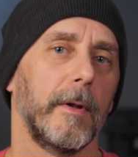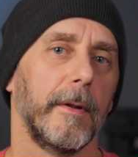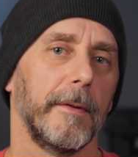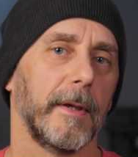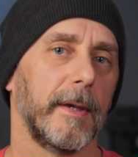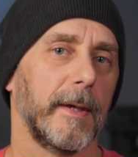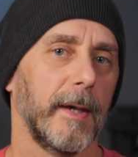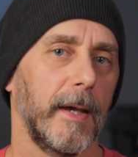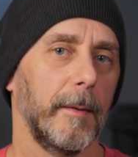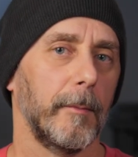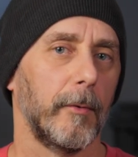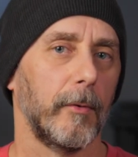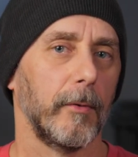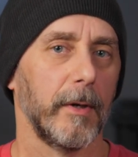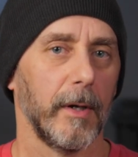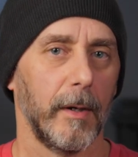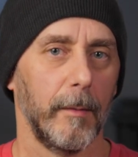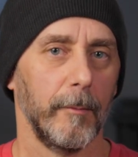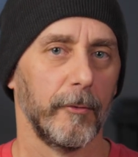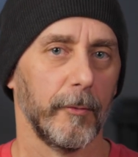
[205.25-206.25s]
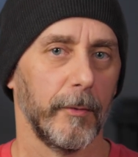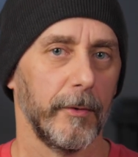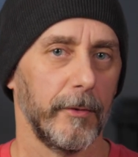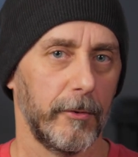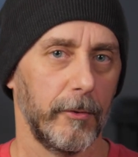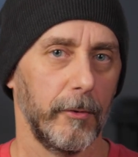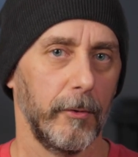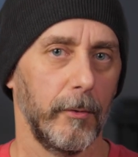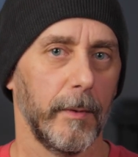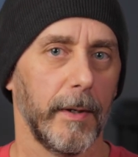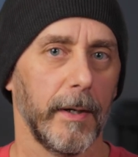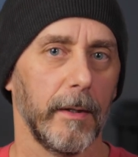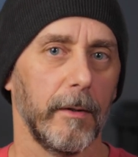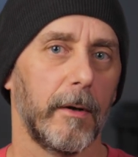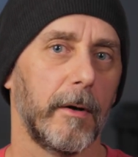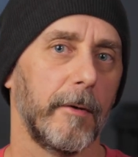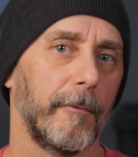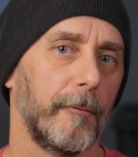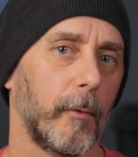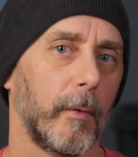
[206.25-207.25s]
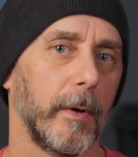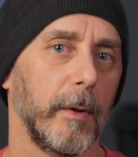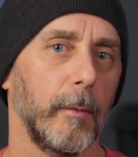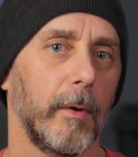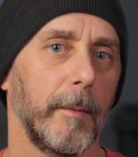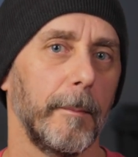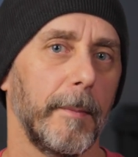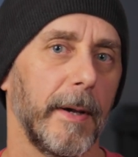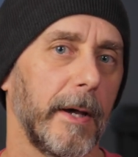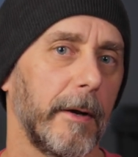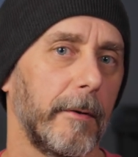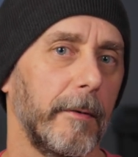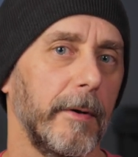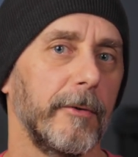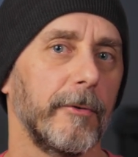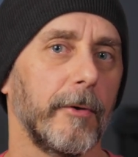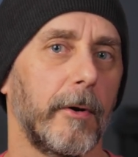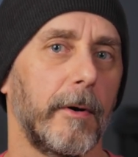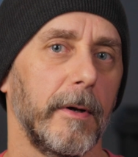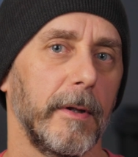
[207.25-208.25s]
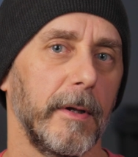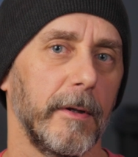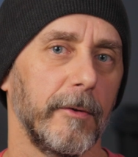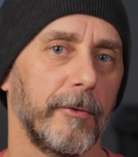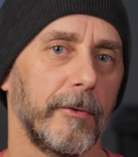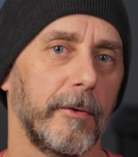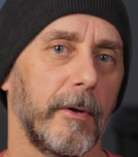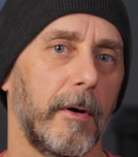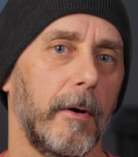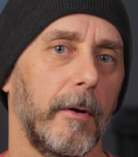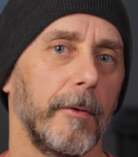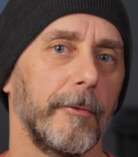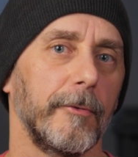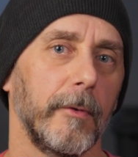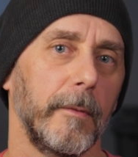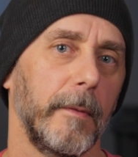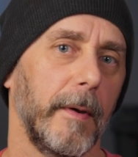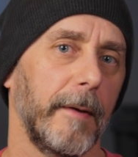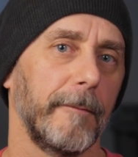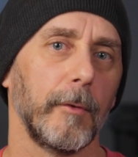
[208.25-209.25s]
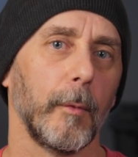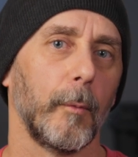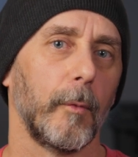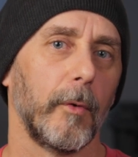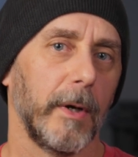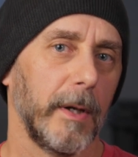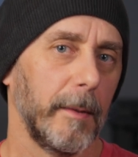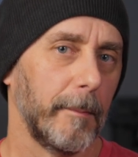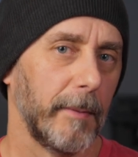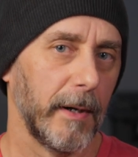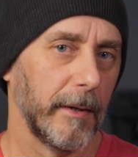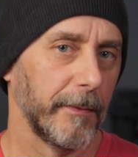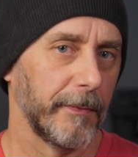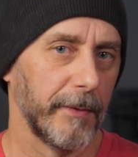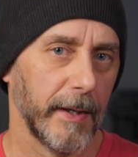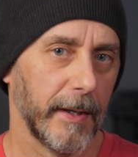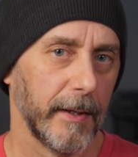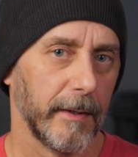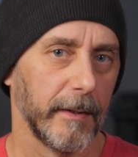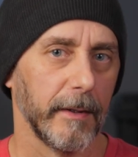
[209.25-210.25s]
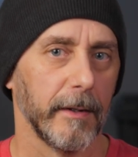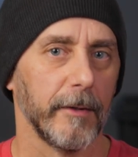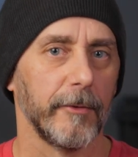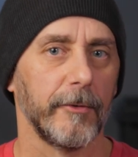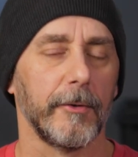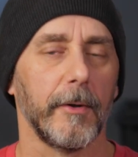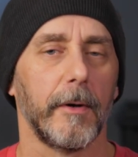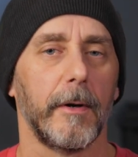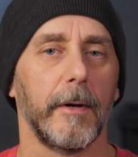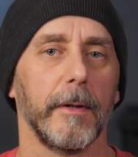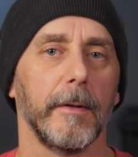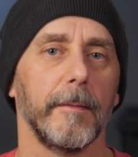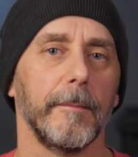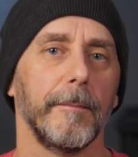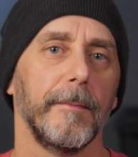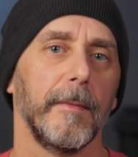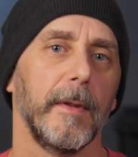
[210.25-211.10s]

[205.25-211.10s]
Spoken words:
on the cable comes with 2 LR41 batteries already installed, so you don't have to worry about that to get started.